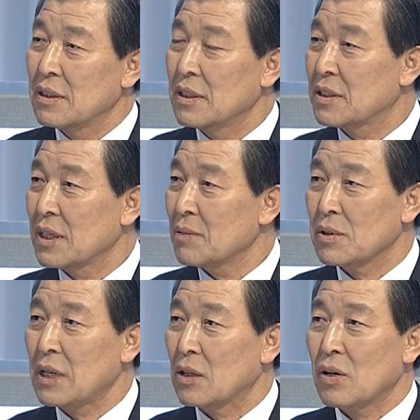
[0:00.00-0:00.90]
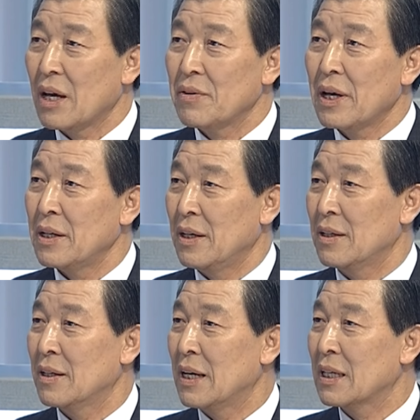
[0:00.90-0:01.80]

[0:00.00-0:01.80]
except they don't have any